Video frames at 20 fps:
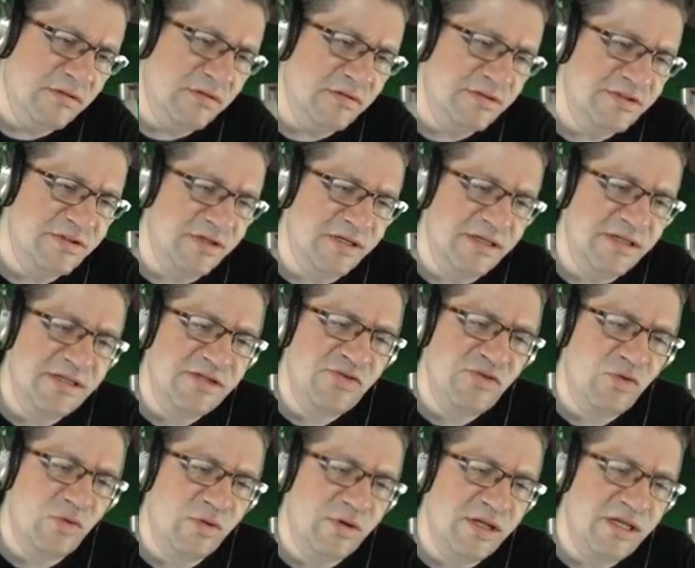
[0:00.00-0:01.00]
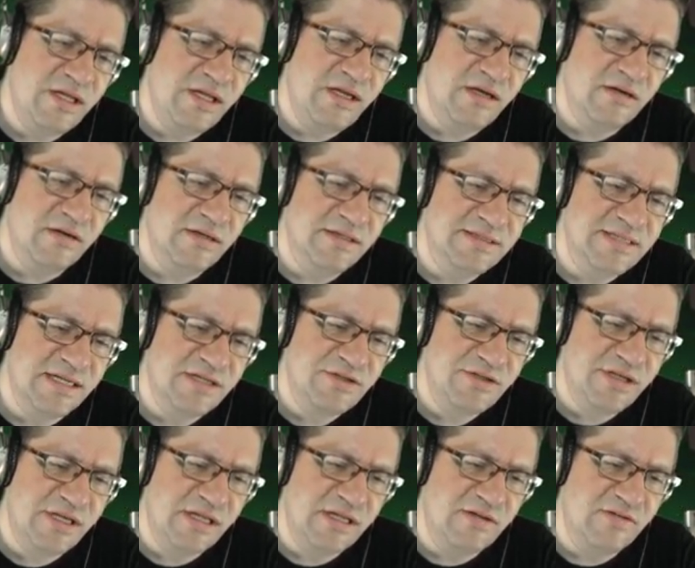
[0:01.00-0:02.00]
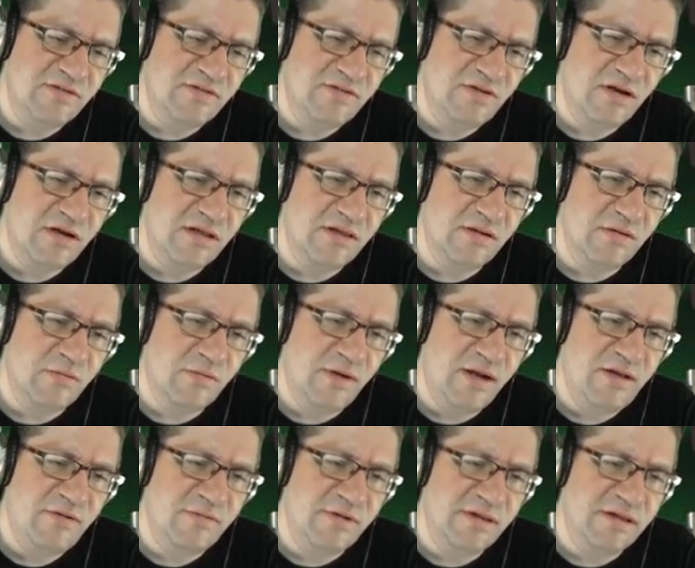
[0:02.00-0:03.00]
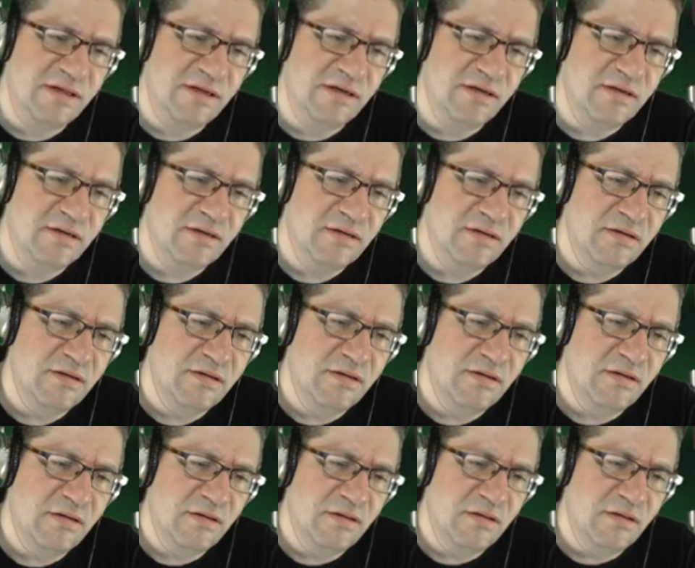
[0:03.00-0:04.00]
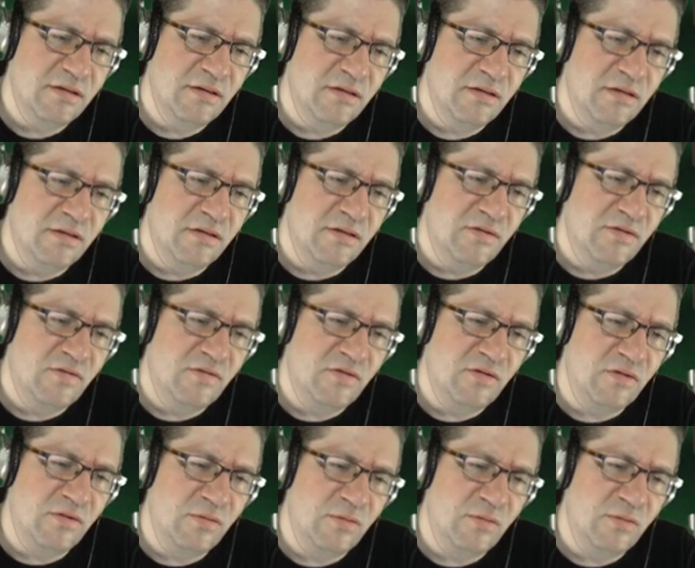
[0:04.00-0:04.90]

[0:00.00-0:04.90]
sorry, this door here is actually getting stuck in the ground right there. So,